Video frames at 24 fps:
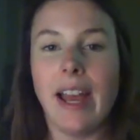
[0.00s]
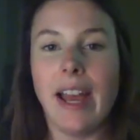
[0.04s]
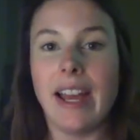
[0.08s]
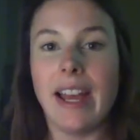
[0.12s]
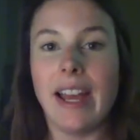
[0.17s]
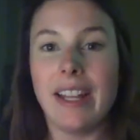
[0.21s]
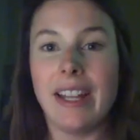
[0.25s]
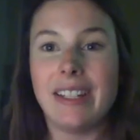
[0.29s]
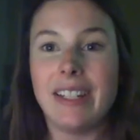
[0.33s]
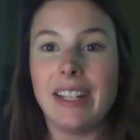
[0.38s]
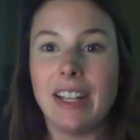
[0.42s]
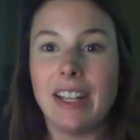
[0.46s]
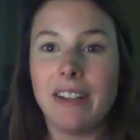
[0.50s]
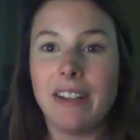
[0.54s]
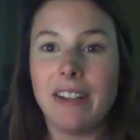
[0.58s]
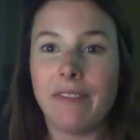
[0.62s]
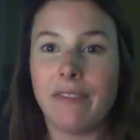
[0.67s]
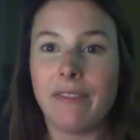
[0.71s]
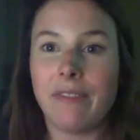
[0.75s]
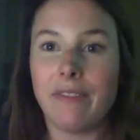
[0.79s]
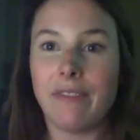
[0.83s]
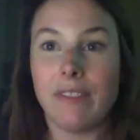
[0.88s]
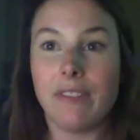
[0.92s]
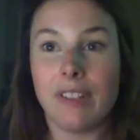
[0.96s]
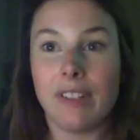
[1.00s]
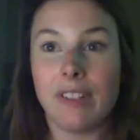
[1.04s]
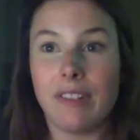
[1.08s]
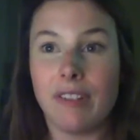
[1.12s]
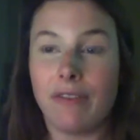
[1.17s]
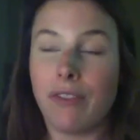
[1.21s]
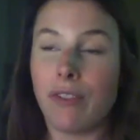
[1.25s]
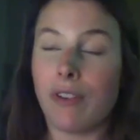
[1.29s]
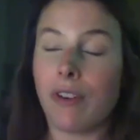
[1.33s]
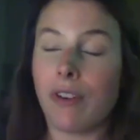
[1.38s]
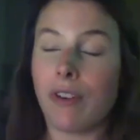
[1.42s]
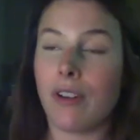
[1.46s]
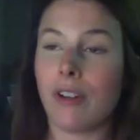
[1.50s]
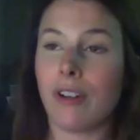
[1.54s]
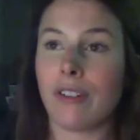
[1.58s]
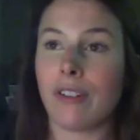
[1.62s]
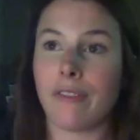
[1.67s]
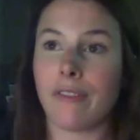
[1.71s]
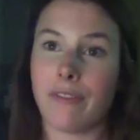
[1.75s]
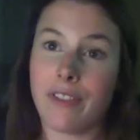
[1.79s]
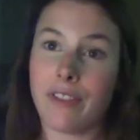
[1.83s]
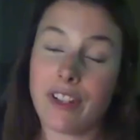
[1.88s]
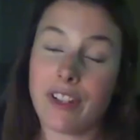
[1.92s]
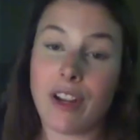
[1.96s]
And if
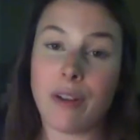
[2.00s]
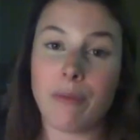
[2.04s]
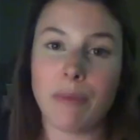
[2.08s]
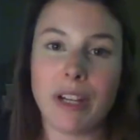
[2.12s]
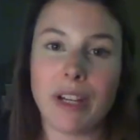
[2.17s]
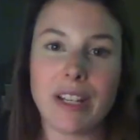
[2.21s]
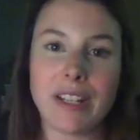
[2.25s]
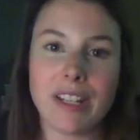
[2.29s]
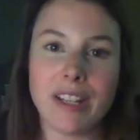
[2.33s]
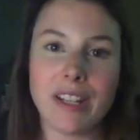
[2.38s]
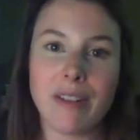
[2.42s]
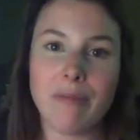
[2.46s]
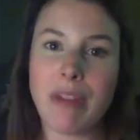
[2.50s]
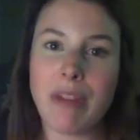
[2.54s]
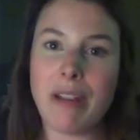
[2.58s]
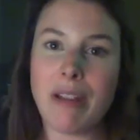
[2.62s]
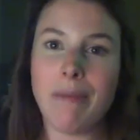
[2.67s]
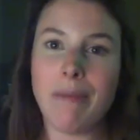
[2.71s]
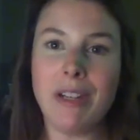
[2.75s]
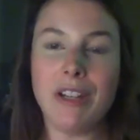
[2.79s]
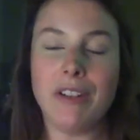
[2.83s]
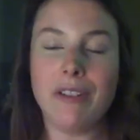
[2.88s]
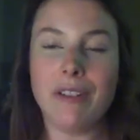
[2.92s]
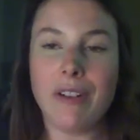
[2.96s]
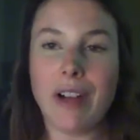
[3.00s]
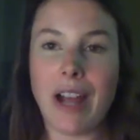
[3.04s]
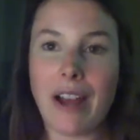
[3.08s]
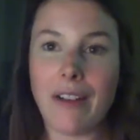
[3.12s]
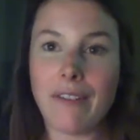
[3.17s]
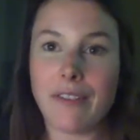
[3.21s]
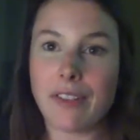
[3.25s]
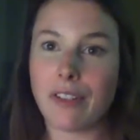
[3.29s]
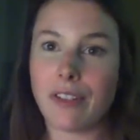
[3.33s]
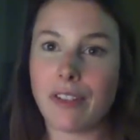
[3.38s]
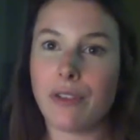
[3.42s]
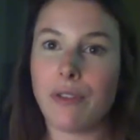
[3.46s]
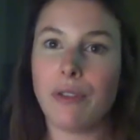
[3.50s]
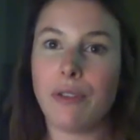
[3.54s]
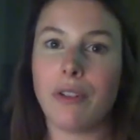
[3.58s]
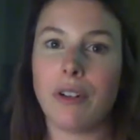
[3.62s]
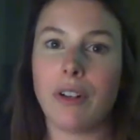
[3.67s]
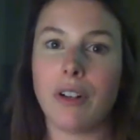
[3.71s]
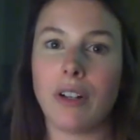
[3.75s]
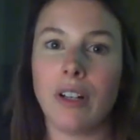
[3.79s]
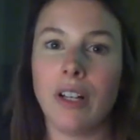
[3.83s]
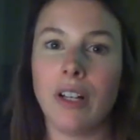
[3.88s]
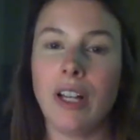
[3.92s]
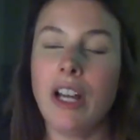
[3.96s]
for some reason, maybe you have
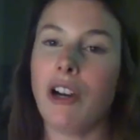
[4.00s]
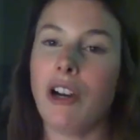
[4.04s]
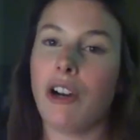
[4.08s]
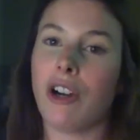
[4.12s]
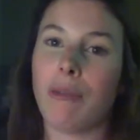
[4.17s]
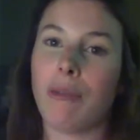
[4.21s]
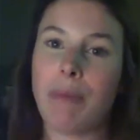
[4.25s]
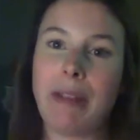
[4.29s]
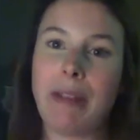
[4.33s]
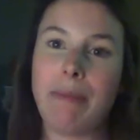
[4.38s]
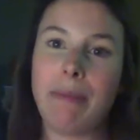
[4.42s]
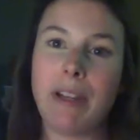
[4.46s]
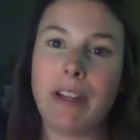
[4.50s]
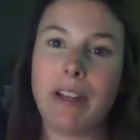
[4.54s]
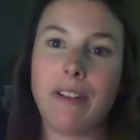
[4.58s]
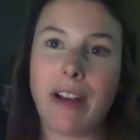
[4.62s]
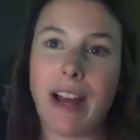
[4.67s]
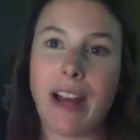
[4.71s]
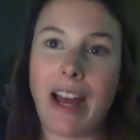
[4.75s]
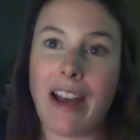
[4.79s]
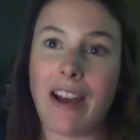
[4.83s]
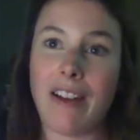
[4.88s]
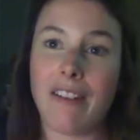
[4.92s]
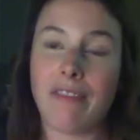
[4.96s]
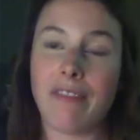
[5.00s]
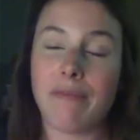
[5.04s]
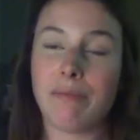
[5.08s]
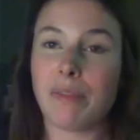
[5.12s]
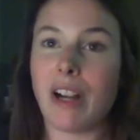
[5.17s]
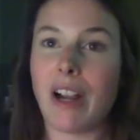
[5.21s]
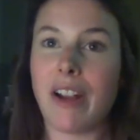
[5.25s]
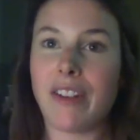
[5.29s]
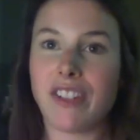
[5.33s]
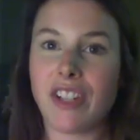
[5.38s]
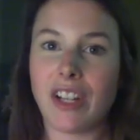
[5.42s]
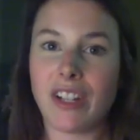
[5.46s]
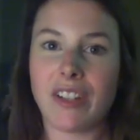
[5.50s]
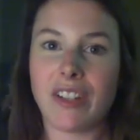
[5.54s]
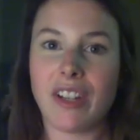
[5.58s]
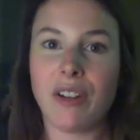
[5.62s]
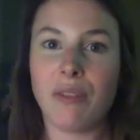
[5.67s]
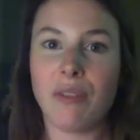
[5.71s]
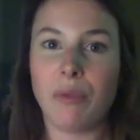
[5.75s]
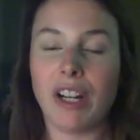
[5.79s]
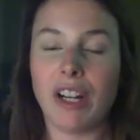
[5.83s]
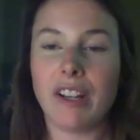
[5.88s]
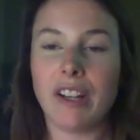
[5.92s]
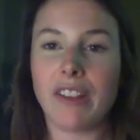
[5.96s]
school or maybe you have projects
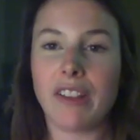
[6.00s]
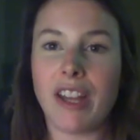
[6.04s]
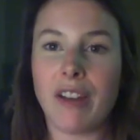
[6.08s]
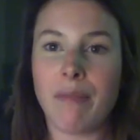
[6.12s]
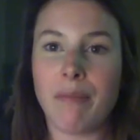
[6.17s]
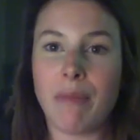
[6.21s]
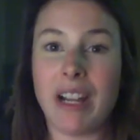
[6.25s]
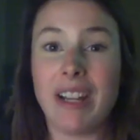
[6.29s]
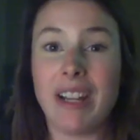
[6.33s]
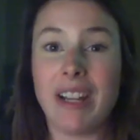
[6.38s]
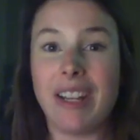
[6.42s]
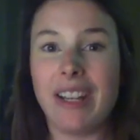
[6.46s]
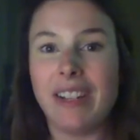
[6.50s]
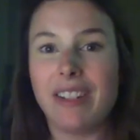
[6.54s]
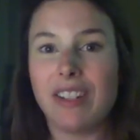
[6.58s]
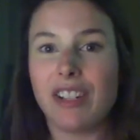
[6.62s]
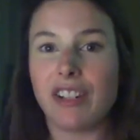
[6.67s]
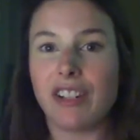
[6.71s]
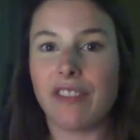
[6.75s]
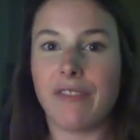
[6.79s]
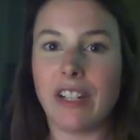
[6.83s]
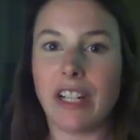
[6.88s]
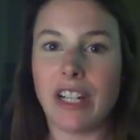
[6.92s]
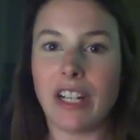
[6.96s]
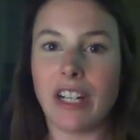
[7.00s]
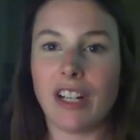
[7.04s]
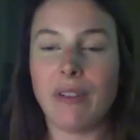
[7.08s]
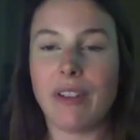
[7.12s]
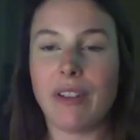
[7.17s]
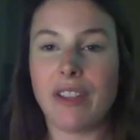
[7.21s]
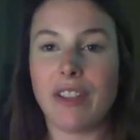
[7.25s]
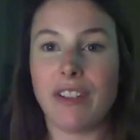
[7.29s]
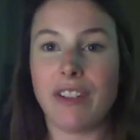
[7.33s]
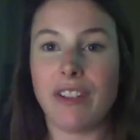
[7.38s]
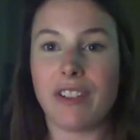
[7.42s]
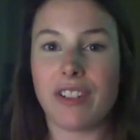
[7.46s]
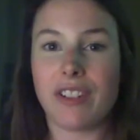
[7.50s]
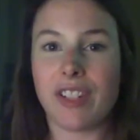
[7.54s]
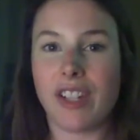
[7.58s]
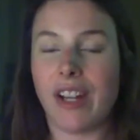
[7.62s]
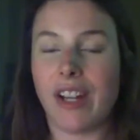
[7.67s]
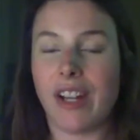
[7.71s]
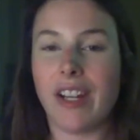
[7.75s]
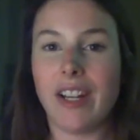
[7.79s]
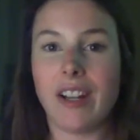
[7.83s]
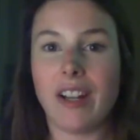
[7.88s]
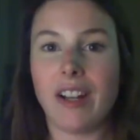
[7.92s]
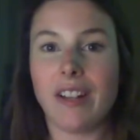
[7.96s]
at work that might interfere with your
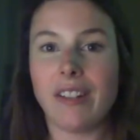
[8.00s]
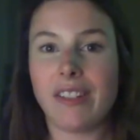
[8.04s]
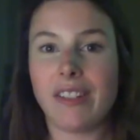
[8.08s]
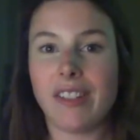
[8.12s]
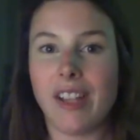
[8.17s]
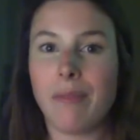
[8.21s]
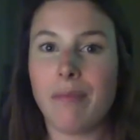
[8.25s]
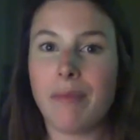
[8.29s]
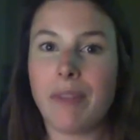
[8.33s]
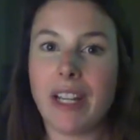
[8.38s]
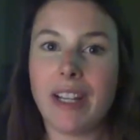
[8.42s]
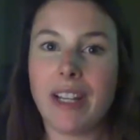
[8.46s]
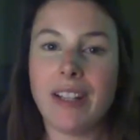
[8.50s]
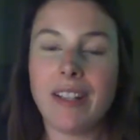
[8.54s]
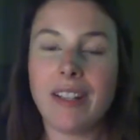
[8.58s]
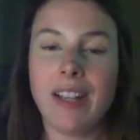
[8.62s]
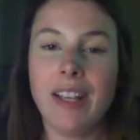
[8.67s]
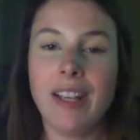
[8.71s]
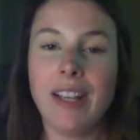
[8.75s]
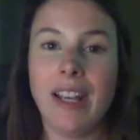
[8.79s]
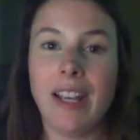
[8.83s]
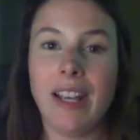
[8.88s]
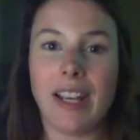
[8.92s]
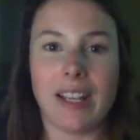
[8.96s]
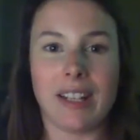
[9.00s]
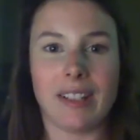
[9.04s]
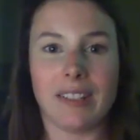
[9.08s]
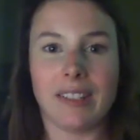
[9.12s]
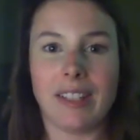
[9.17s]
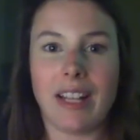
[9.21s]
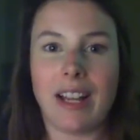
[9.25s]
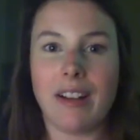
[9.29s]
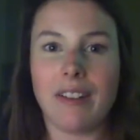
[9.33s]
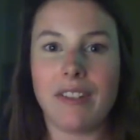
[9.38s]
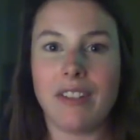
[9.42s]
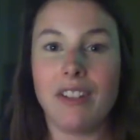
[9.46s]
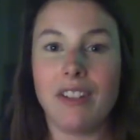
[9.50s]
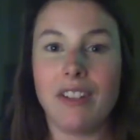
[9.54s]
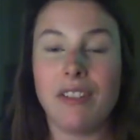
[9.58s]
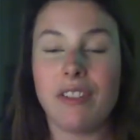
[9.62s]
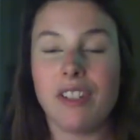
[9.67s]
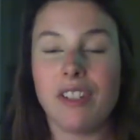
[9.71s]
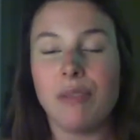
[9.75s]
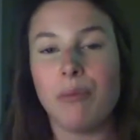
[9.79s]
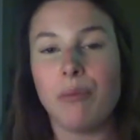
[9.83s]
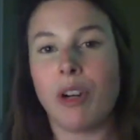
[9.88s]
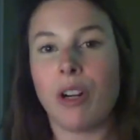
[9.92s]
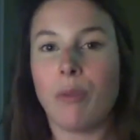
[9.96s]
studying on some days, it allows you
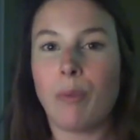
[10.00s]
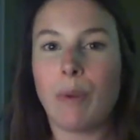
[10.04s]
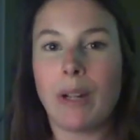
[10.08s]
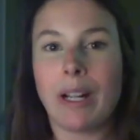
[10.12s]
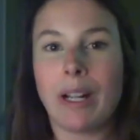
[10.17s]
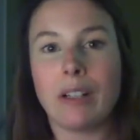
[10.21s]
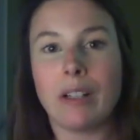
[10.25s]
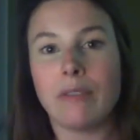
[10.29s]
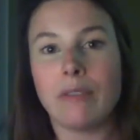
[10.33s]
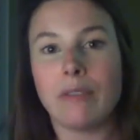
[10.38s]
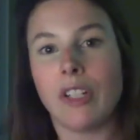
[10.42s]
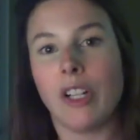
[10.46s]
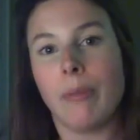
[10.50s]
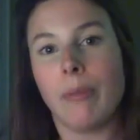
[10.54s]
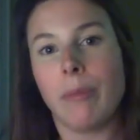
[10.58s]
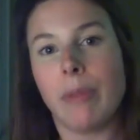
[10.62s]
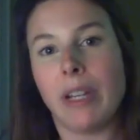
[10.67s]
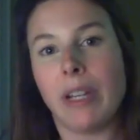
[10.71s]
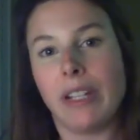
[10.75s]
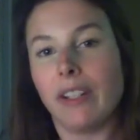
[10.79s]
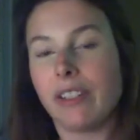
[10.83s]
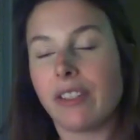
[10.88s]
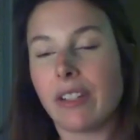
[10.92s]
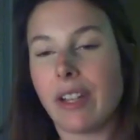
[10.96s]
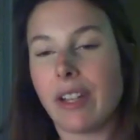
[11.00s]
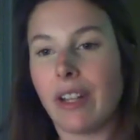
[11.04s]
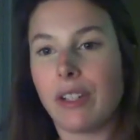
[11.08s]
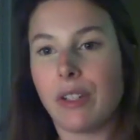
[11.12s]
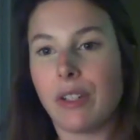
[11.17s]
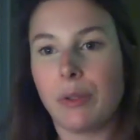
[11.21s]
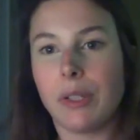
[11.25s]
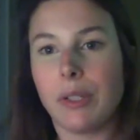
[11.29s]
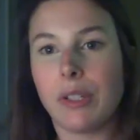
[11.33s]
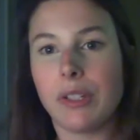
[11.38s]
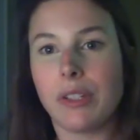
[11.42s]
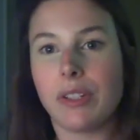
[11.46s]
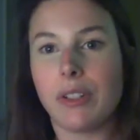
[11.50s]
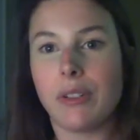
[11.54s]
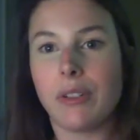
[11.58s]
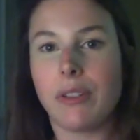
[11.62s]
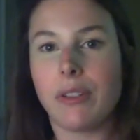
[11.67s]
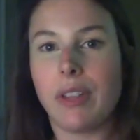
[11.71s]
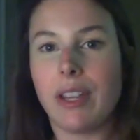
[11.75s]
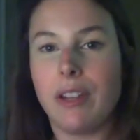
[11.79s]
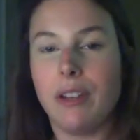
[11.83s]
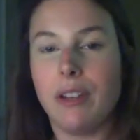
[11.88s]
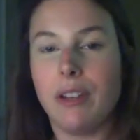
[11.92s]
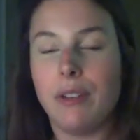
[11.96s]
some more wiggle room in your schedule so
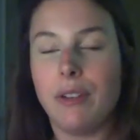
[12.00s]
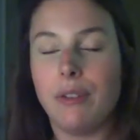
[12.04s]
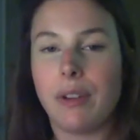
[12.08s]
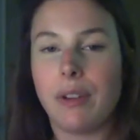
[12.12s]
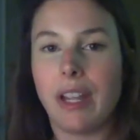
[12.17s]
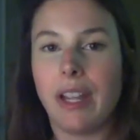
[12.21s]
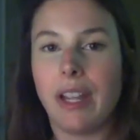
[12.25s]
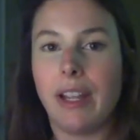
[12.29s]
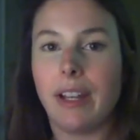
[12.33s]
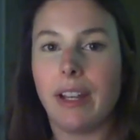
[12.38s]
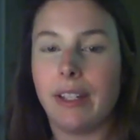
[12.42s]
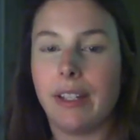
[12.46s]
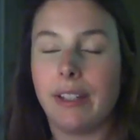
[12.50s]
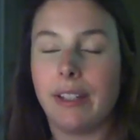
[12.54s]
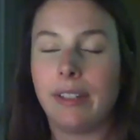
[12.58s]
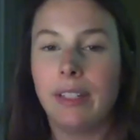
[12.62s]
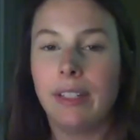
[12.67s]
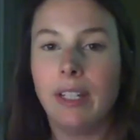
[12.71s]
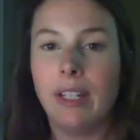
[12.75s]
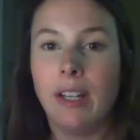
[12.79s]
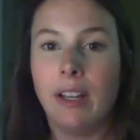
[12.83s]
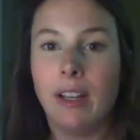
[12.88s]
that you can,